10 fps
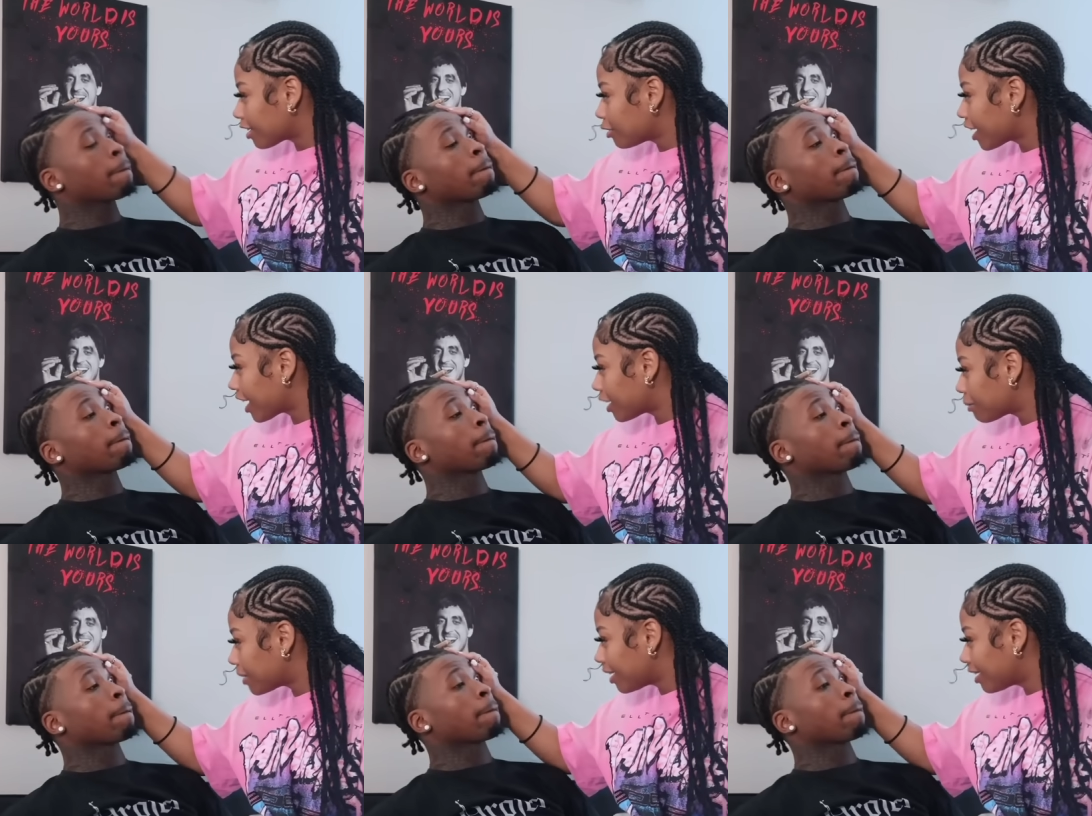Speaker 1: You can't
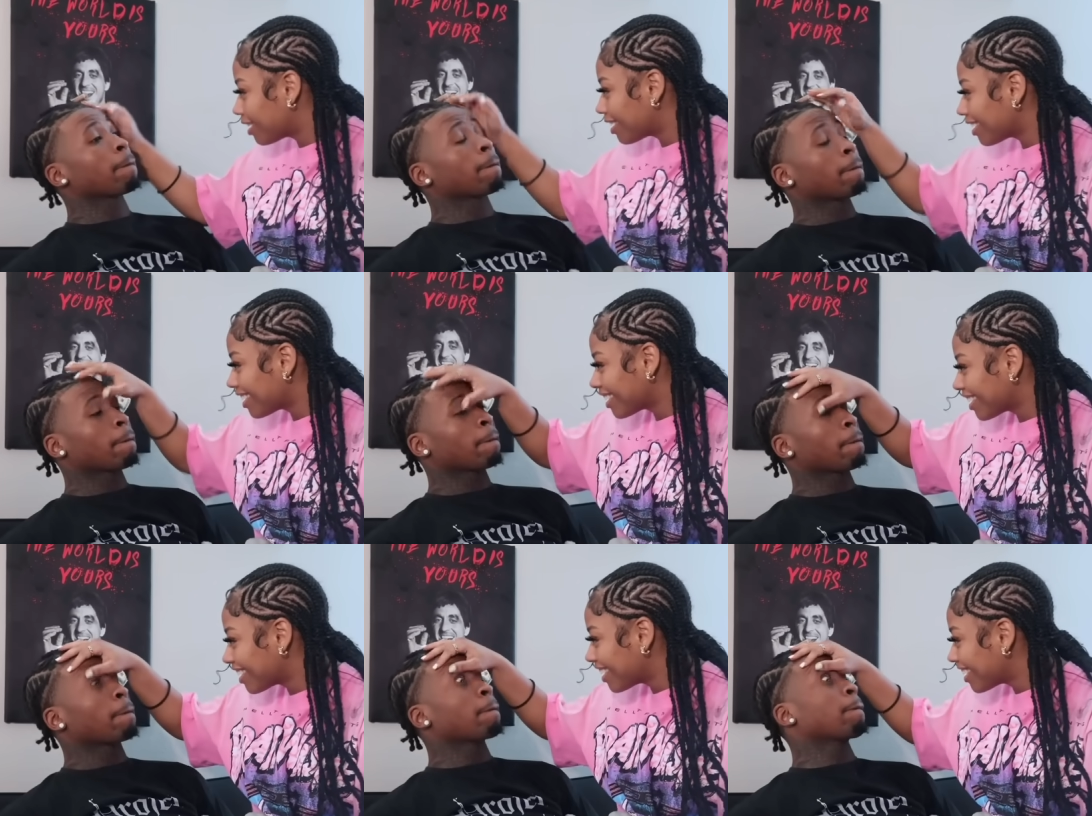hear me?
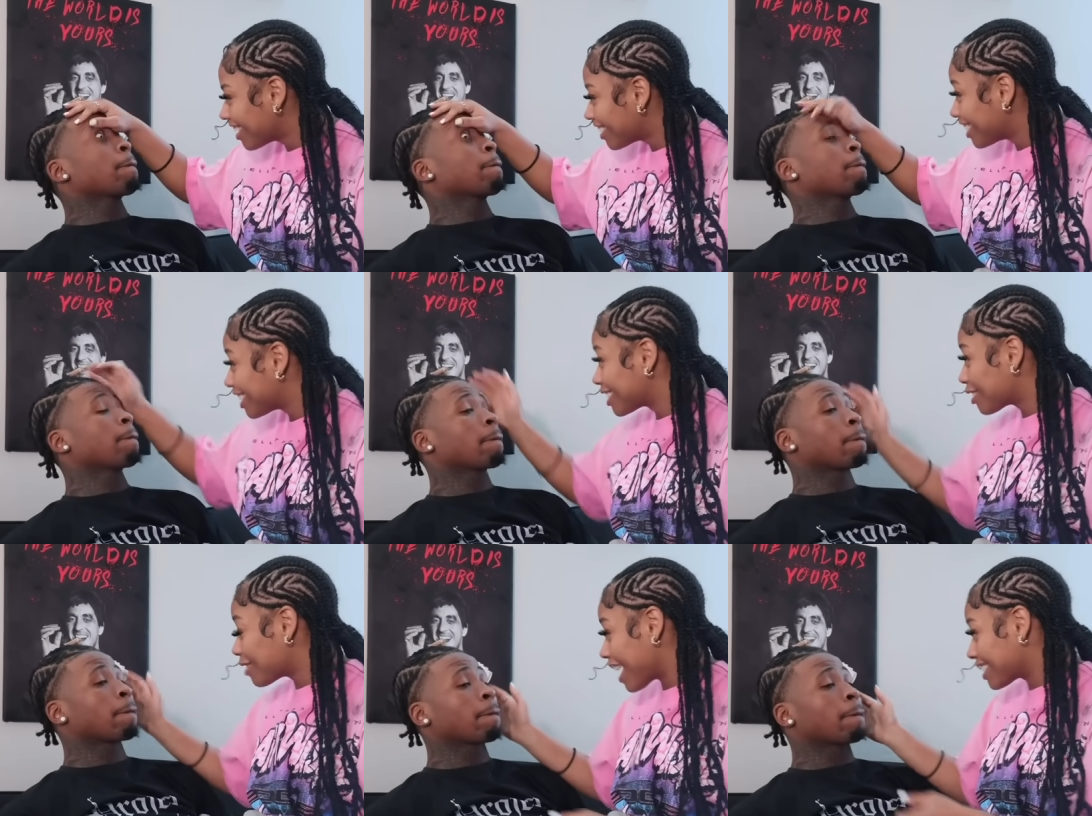These
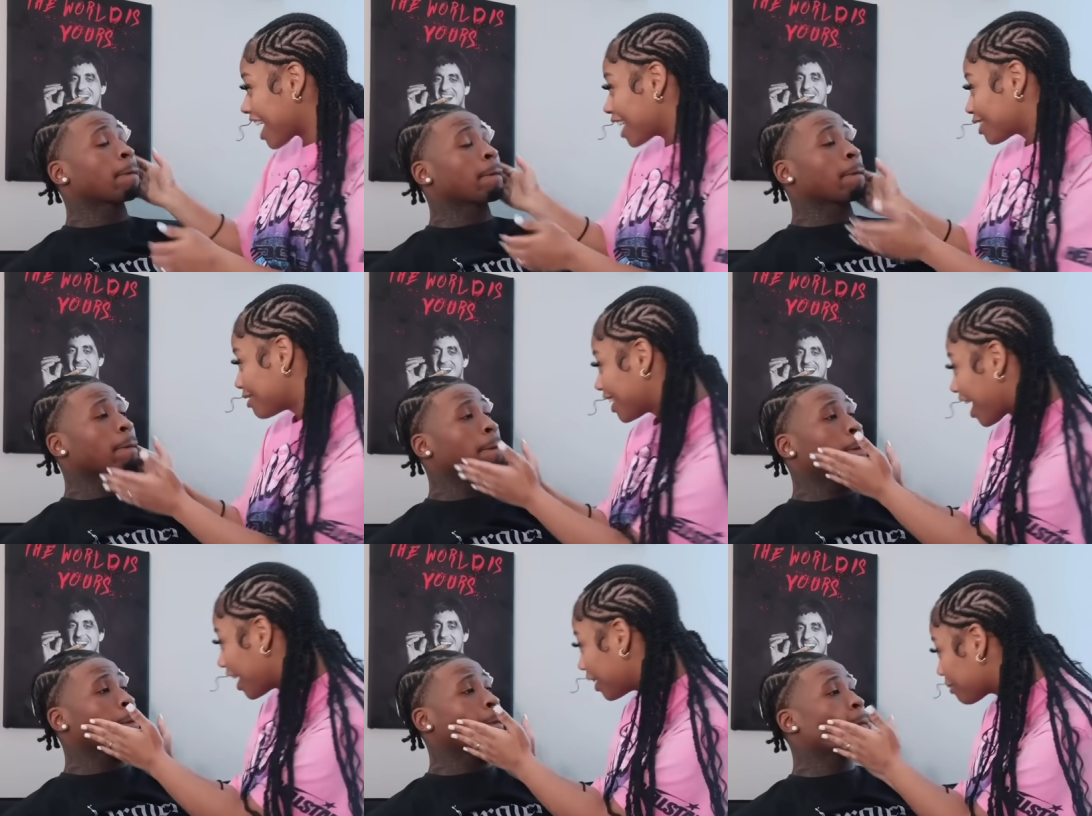little ass eyes, you
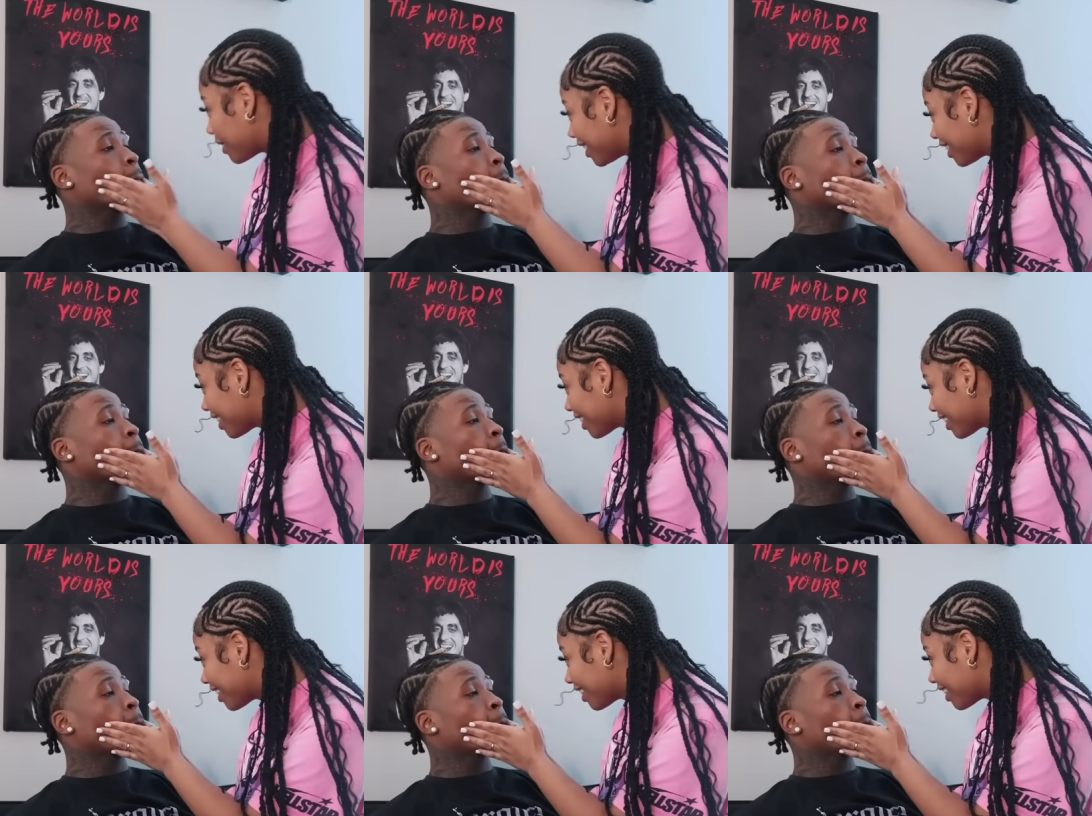cannot hear me?
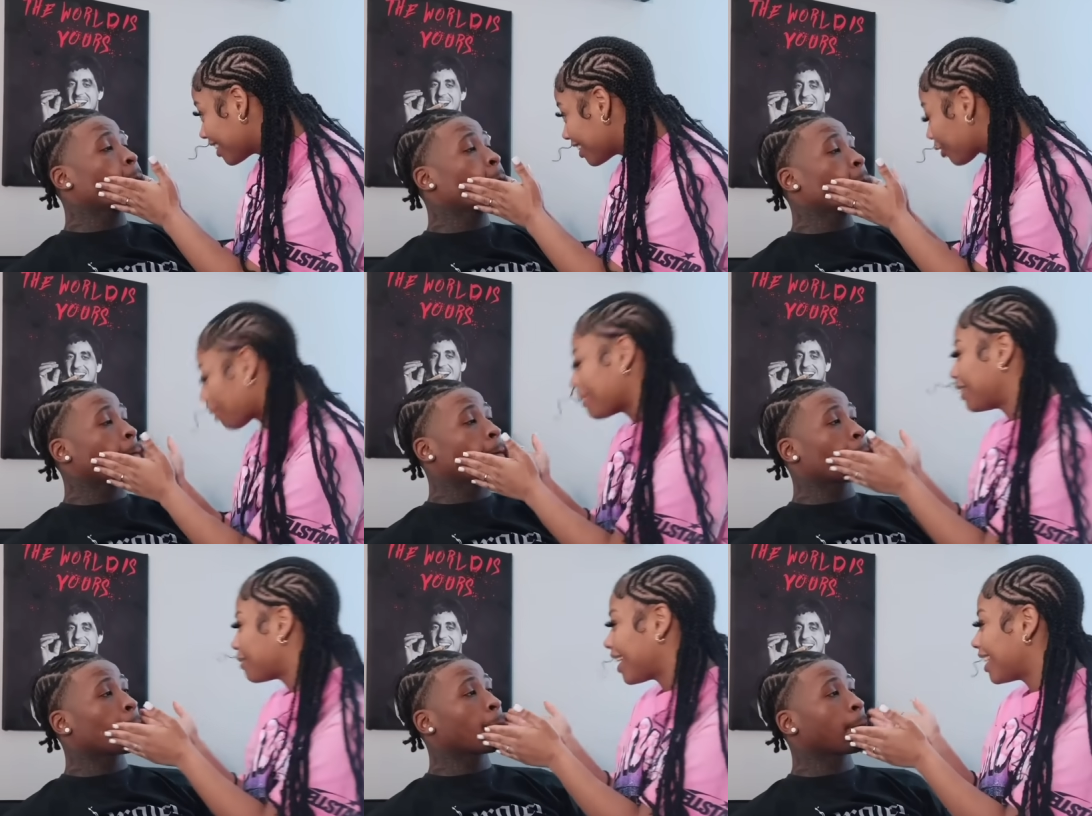Oh! Or I
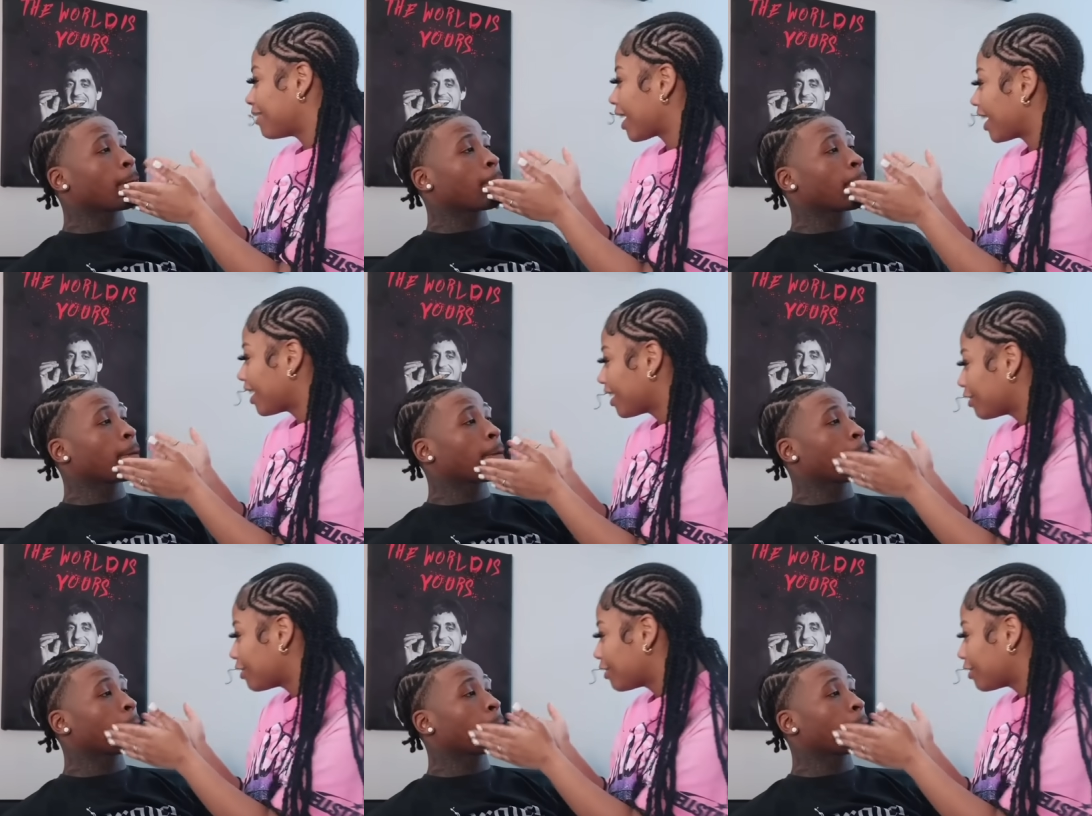mean, wait, wait.